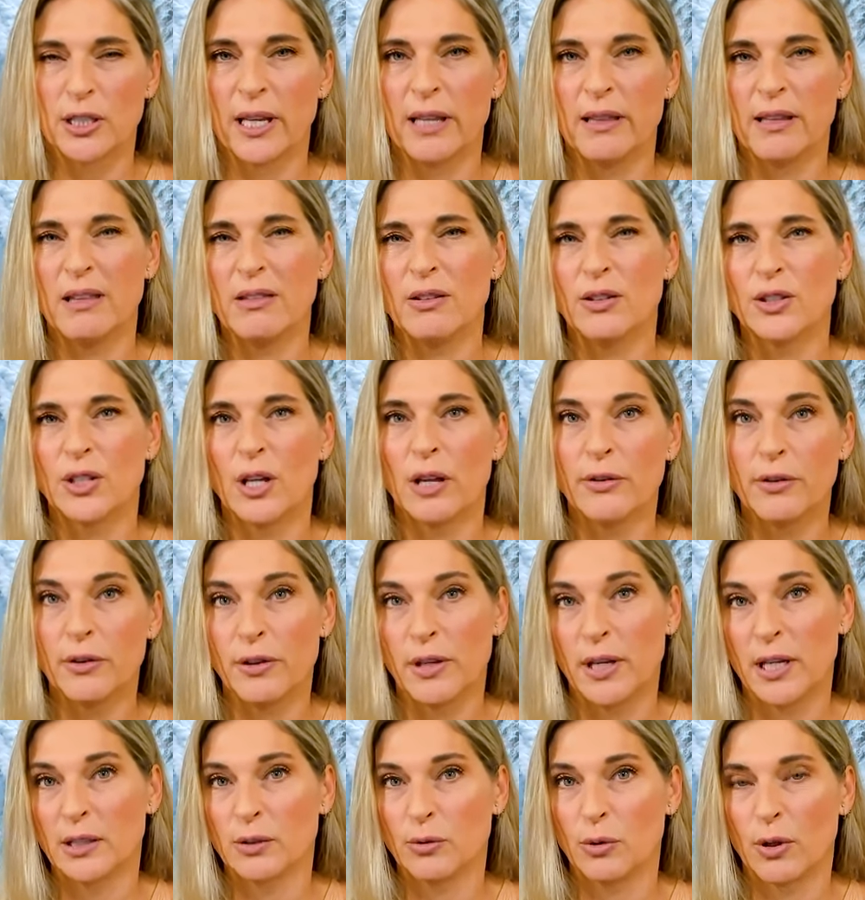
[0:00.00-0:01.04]
And then there's other
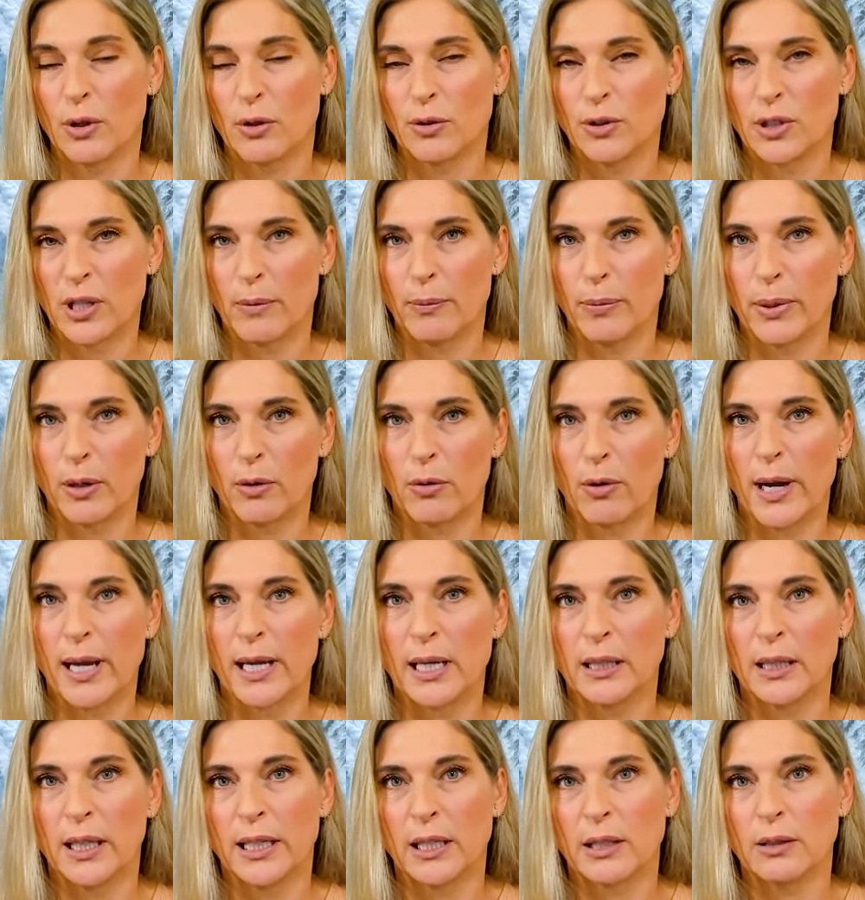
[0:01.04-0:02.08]
things with Ozempic,
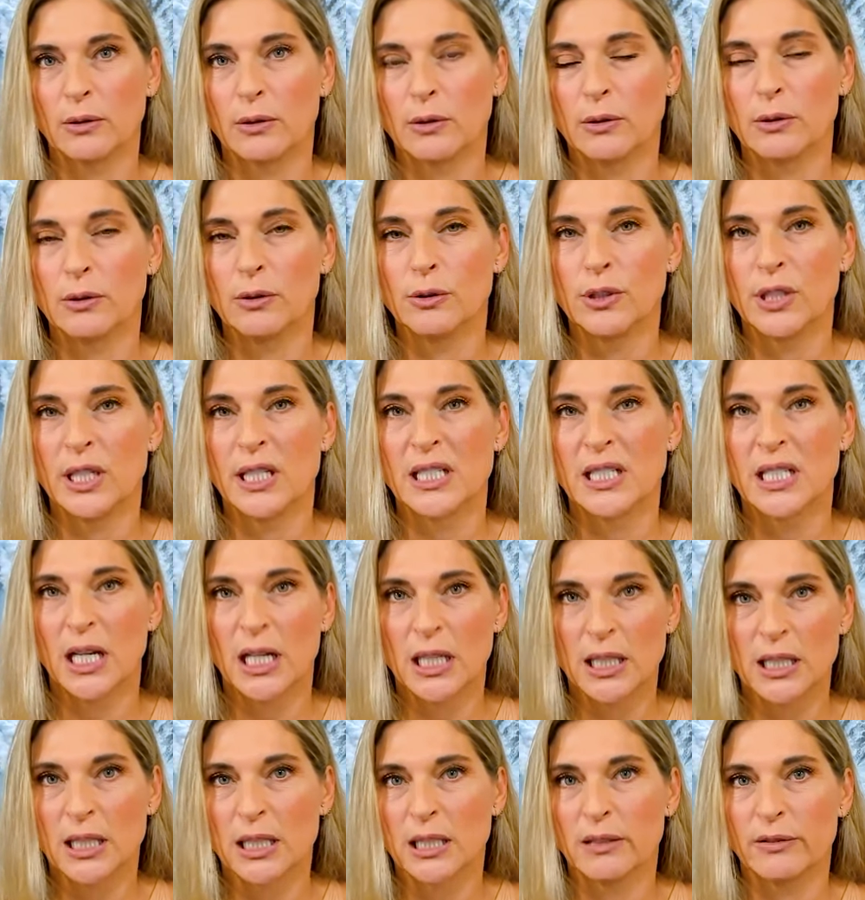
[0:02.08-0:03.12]
right? Like losing
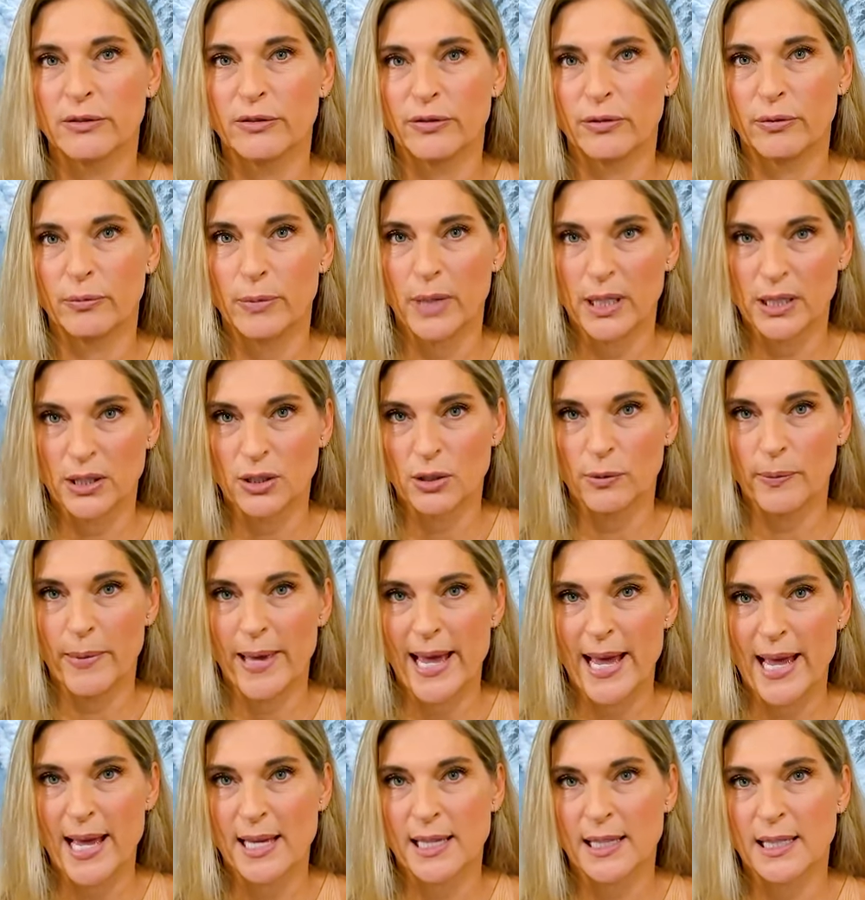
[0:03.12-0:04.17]
tons of muscle
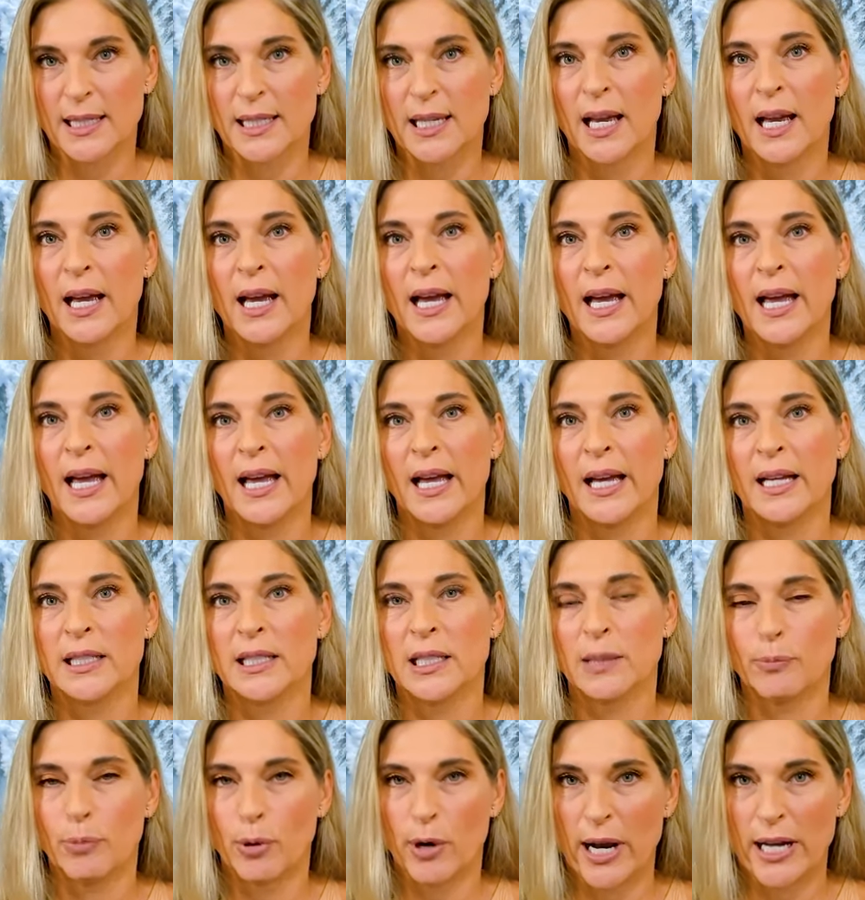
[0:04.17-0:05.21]
mass,
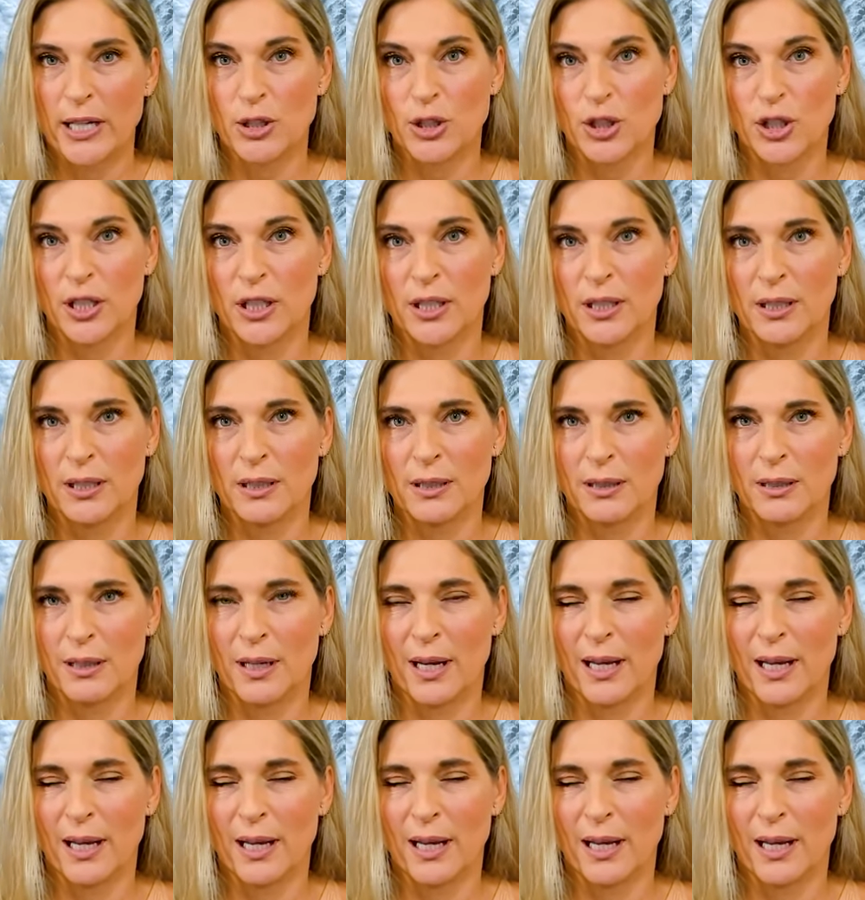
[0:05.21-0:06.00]
depression.